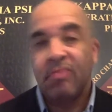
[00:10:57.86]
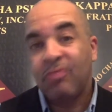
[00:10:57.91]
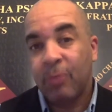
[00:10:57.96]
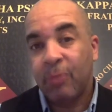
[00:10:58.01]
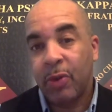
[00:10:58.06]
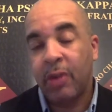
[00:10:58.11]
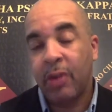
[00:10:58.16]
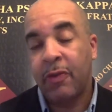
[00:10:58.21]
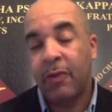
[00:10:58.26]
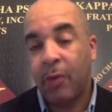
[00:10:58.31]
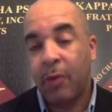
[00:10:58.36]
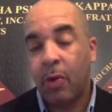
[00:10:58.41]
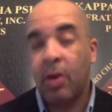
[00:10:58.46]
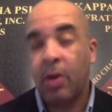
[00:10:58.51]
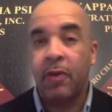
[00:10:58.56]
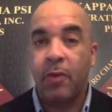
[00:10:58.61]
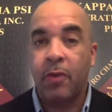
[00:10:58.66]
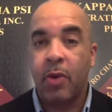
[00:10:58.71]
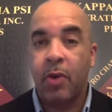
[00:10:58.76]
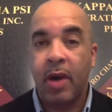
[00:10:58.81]
really 4
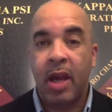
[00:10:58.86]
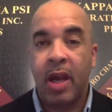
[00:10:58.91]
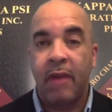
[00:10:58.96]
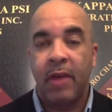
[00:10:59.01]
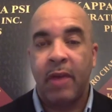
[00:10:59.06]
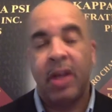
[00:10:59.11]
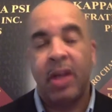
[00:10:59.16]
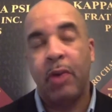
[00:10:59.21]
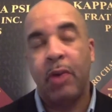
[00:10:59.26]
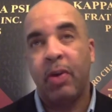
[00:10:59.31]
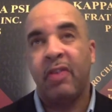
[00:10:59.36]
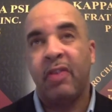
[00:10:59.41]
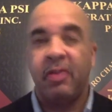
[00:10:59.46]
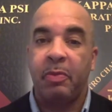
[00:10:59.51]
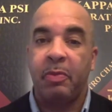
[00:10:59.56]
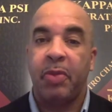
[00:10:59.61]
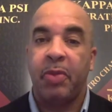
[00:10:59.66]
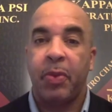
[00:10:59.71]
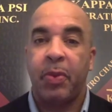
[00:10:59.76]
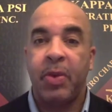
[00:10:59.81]
to 4.5, anywhere
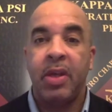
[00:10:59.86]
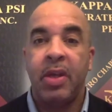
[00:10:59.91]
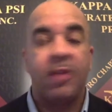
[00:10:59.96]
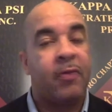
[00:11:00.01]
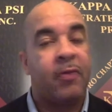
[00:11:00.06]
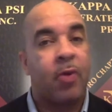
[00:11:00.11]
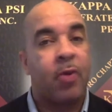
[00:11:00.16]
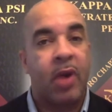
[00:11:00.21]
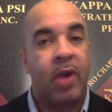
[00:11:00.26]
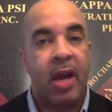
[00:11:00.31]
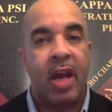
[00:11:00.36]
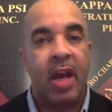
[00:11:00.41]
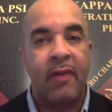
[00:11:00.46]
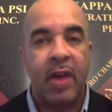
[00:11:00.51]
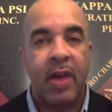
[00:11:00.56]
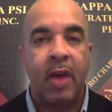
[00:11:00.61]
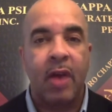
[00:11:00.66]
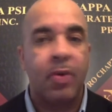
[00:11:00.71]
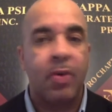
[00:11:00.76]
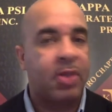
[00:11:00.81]
from 3 to 4.5
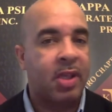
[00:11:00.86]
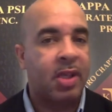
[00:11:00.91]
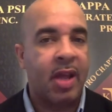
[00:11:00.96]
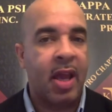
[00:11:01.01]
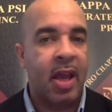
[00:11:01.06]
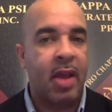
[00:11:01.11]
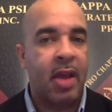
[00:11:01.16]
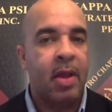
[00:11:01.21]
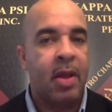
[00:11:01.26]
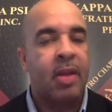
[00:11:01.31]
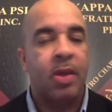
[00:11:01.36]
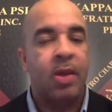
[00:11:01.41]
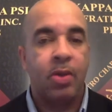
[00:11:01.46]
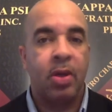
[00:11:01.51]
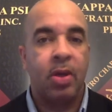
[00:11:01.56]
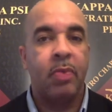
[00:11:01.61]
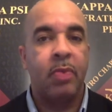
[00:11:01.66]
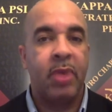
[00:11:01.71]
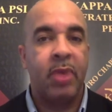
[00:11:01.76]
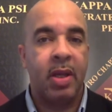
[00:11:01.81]
hours a day that you're
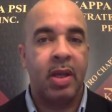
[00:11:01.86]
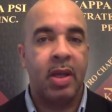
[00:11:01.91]
going to be in